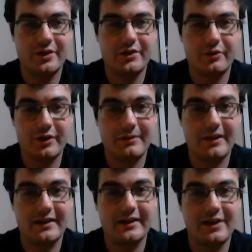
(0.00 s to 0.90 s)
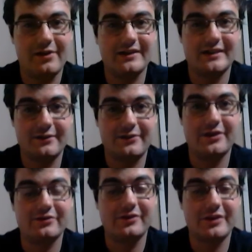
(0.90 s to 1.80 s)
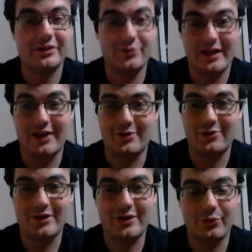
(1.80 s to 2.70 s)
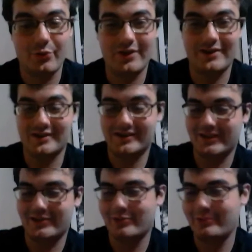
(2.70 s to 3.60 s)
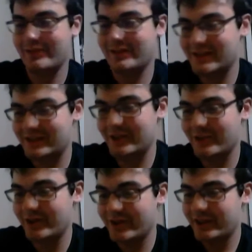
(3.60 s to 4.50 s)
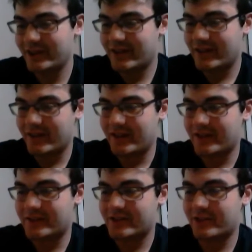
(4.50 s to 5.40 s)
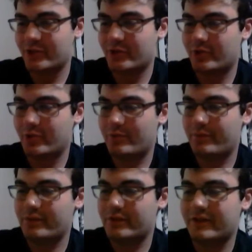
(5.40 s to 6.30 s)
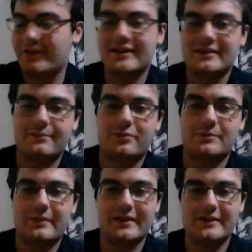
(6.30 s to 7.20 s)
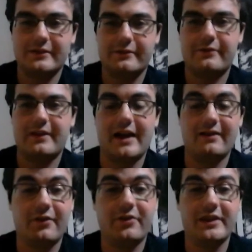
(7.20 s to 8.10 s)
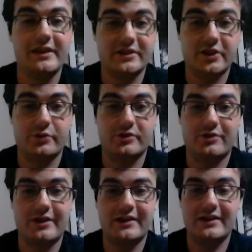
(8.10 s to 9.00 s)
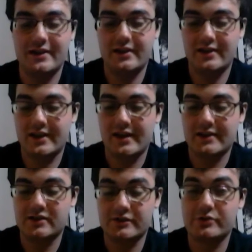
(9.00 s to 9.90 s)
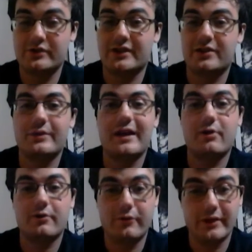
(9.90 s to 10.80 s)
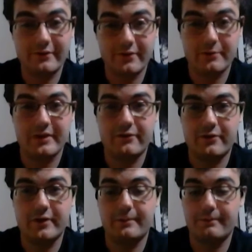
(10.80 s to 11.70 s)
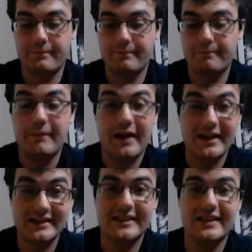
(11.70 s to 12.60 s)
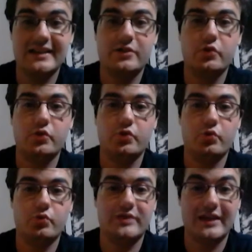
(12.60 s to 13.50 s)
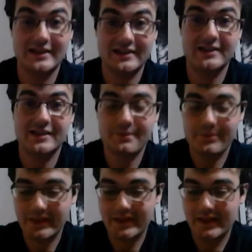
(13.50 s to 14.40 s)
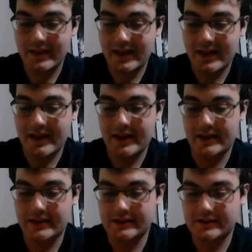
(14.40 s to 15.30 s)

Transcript: looking back now, I definitely do not regret it one single bit. So to give you guys some perspective, I live on the East Coast, right? So this was like a 3 hour flight for me from my state to Texas. And